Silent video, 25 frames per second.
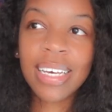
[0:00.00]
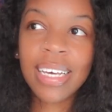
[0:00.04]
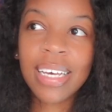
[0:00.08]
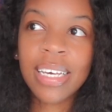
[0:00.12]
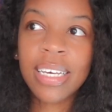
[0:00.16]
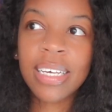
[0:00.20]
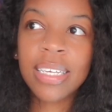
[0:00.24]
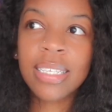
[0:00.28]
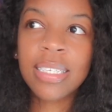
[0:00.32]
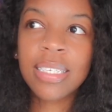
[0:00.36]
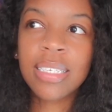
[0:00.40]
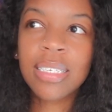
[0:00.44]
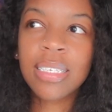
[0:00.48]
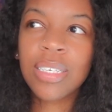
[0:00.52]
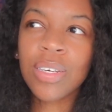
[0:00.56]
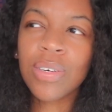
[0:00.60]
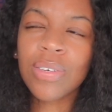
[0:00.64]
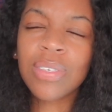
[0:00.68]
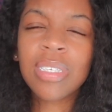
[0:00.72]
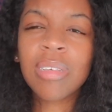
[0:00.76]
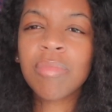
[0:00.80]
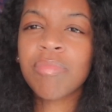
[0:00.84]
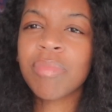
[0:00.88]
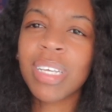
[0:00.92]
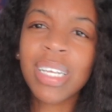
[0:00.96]
It's still
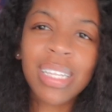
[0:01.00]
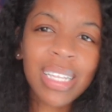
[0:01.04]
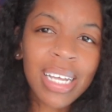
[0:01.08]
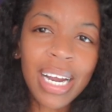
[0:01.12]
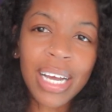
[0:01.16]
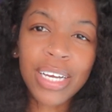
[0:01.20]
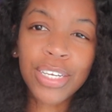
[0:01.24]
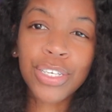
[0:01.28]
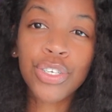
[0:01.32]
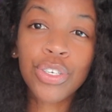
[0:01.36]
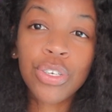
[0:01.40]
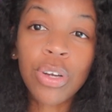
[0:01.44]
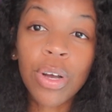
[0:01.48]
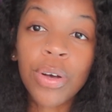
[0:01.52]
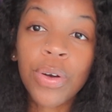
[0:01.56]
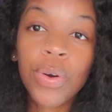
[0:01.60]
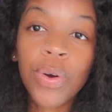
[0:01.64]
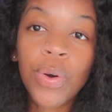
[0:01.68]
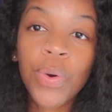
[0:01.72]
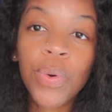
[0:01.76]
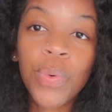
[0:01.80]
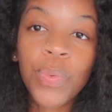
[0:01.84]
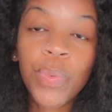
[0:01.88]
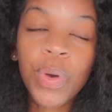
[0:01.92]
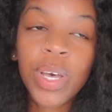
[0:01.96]
something that I
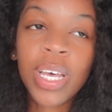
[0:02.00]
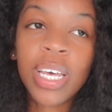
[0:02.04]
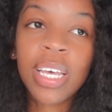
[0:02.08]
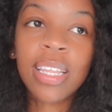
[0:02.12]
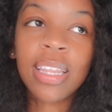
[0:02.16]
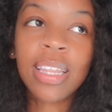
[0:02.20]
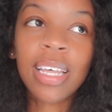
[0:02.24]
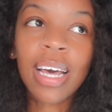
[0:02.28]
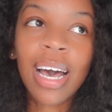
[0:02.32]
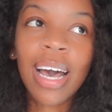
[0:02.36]
struggle with